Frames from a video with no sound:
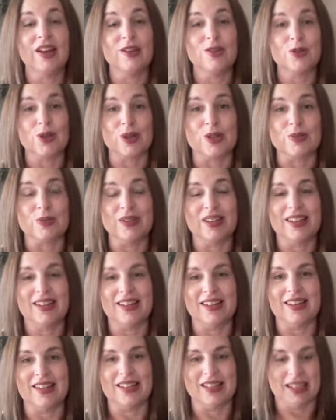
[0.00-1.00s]
Trust me,
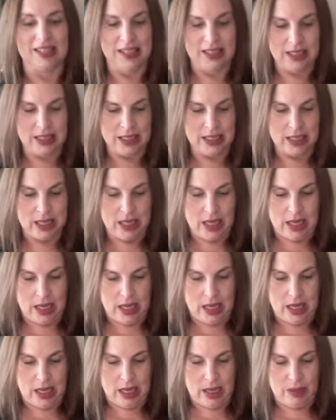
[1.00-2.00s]
it is.
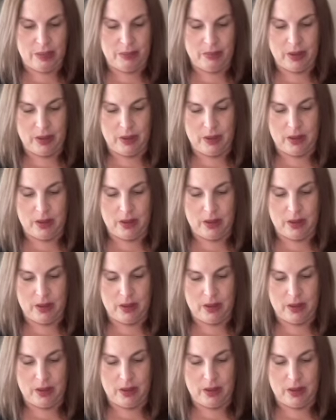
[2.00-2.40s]
Um,